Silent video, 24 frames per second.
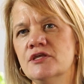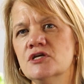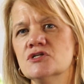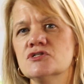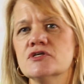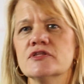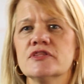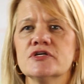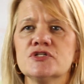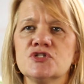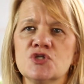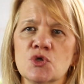These
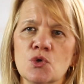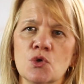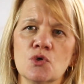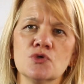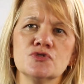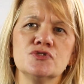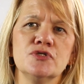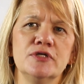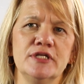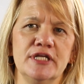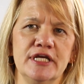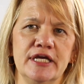are the
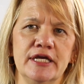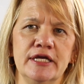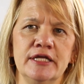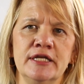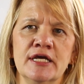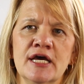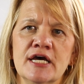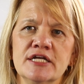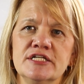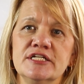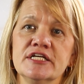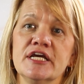tools you need
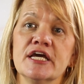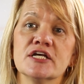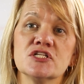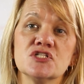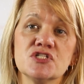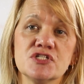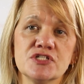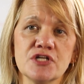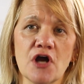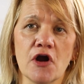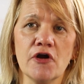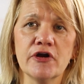to get
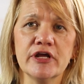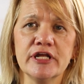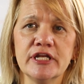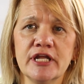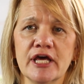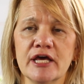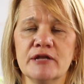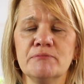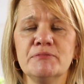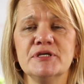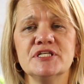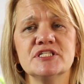started
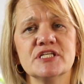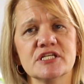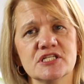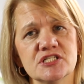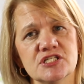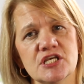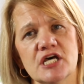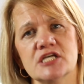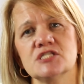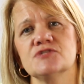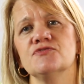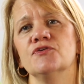and be
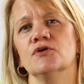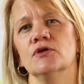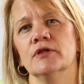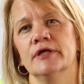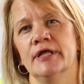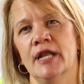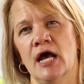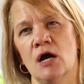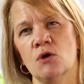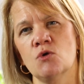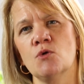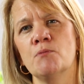successful
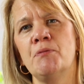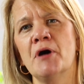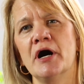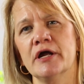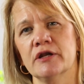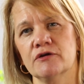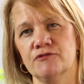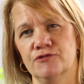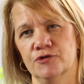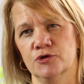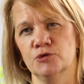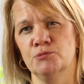in
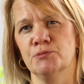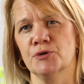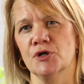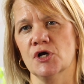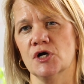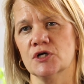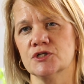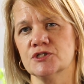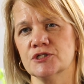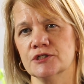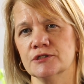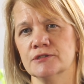aquaponic food
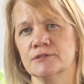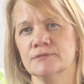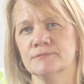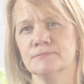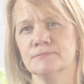production.